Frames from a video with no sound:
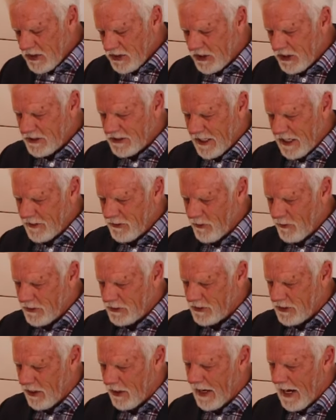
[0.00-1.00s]
She said to
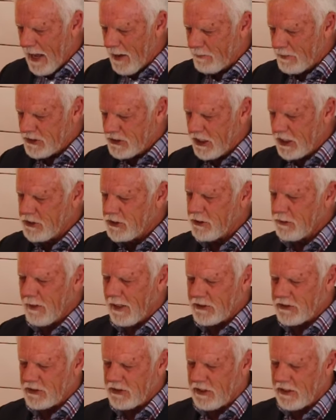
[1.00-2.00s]
her son, I beseech you,
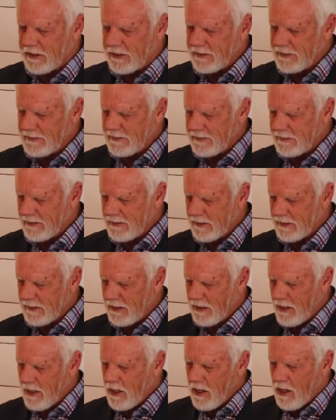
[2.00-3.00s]
my son,
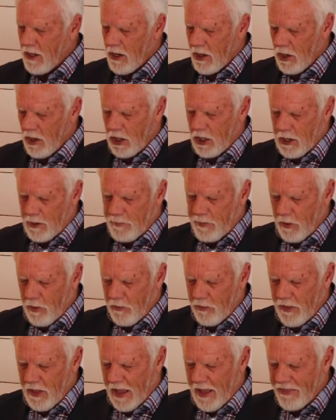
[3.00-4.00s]
look
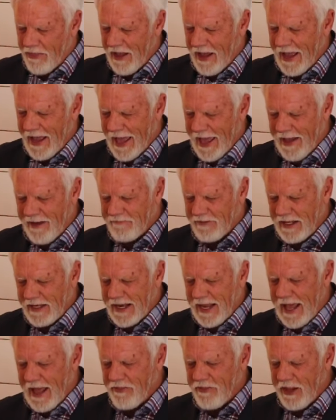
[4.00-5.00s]
upon the
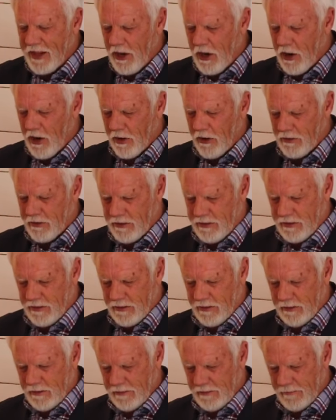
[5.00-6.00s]
heaven and the
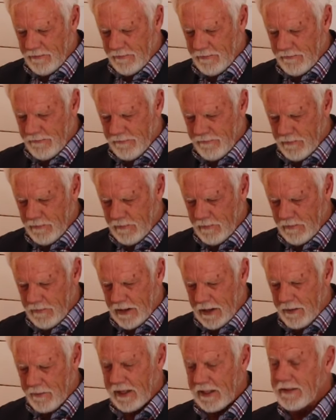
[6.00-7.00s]
earth.
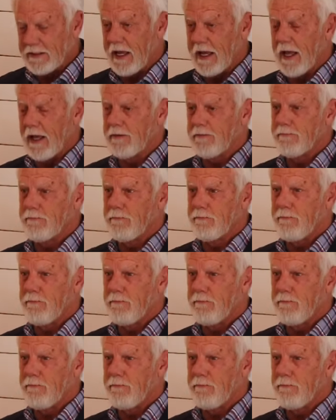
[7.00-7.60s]
How about that?